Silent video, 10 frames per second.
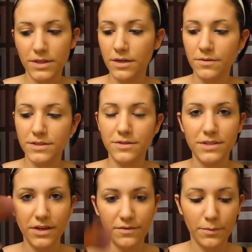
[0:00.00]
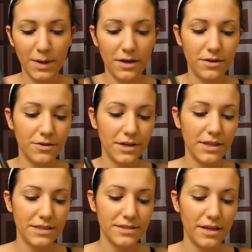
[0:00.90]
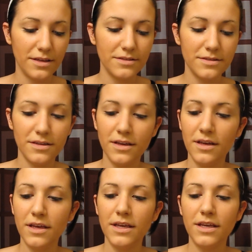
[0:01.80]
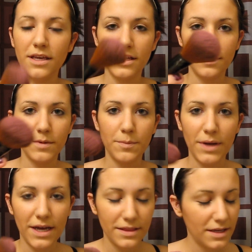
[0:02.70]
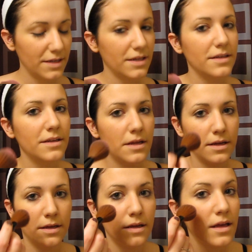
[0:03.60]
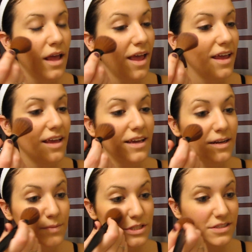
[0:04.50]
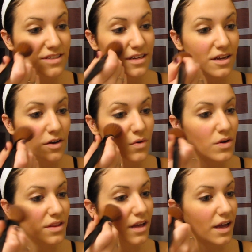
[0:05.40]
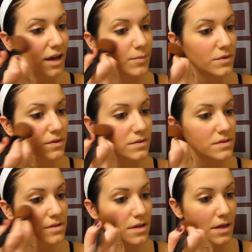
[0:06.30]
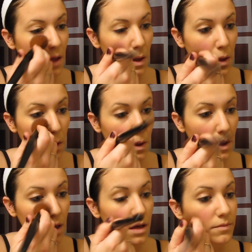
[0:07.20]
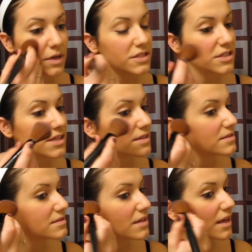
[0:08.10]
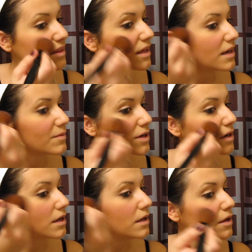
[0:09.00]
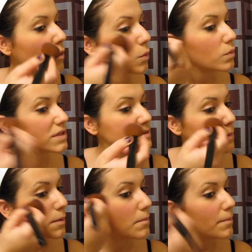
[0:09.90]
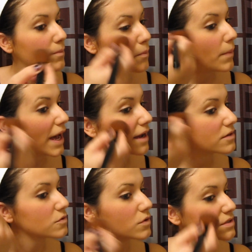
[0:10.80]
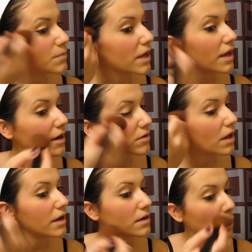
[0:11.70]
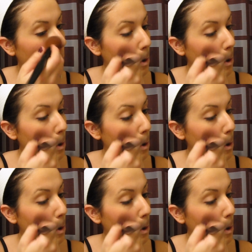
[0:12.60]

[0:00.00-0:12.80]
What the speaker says: one than I was using. I have about 100 of these things. And I'm going to pat that in. And I'm just going to go on the apples of my cheeks, and then I'm going to wisp it back towards my hairline.